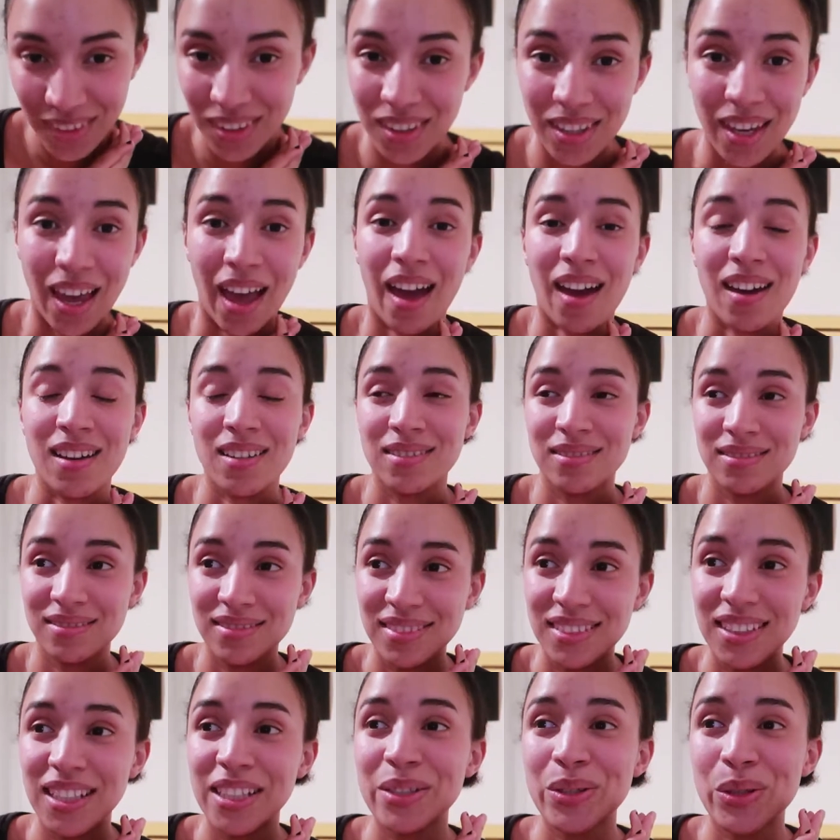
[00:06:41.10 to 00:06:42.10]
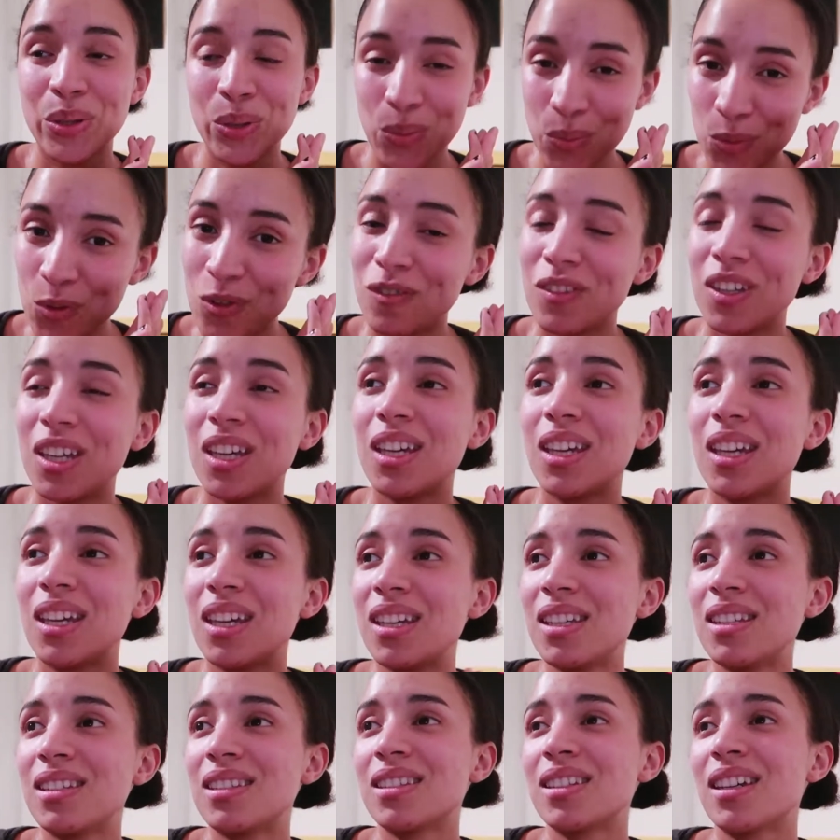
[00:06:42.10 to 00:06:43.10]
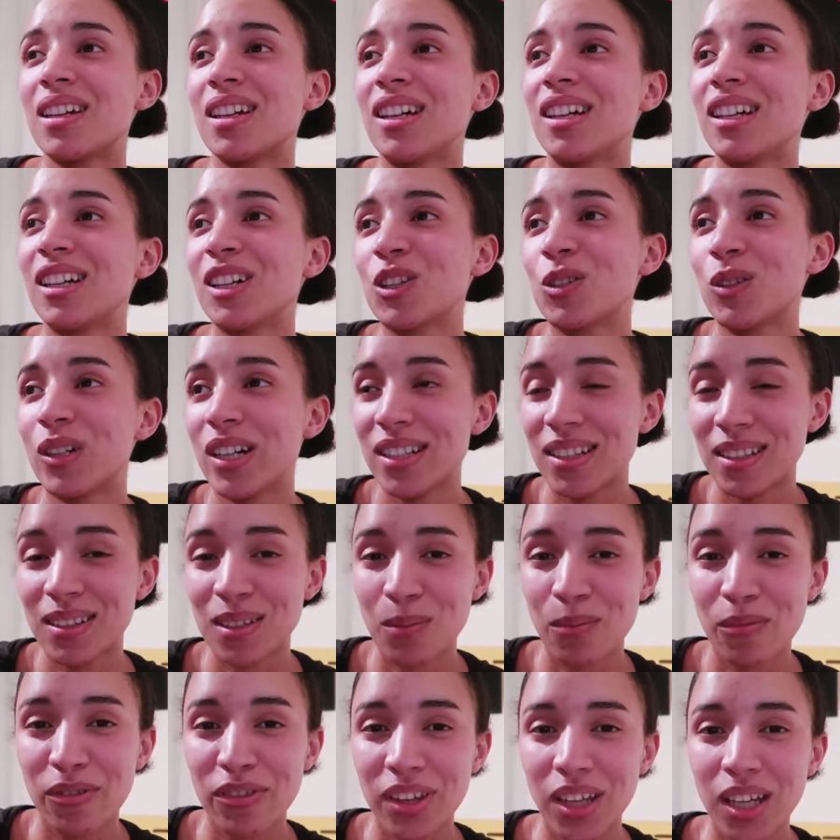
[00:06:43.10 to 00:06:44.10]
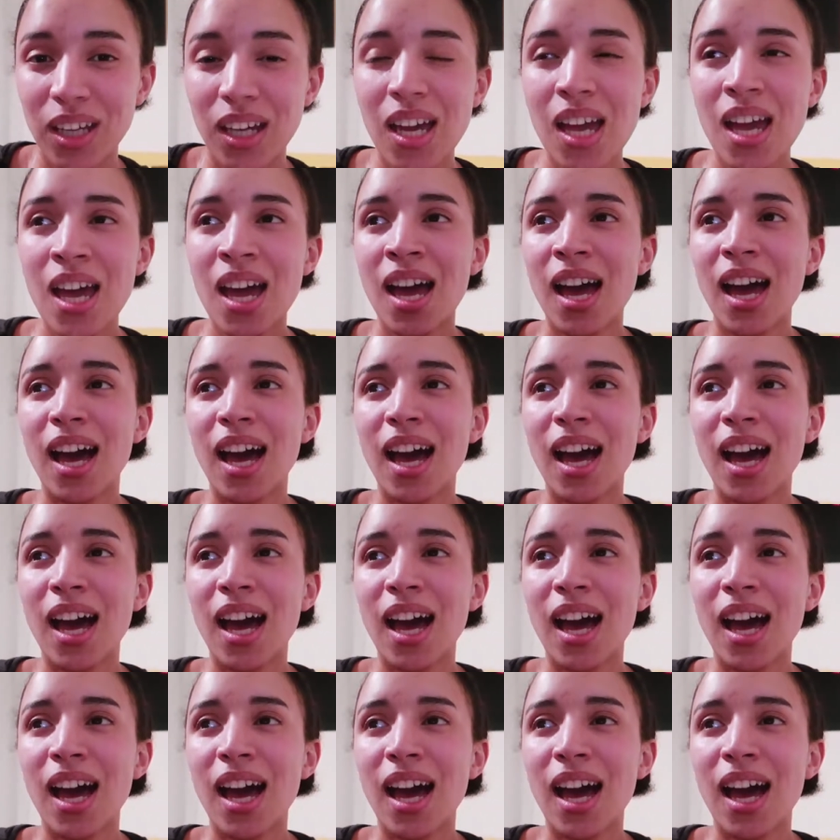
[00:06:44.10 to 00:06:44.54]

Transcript: Yeah, this movie is quite something.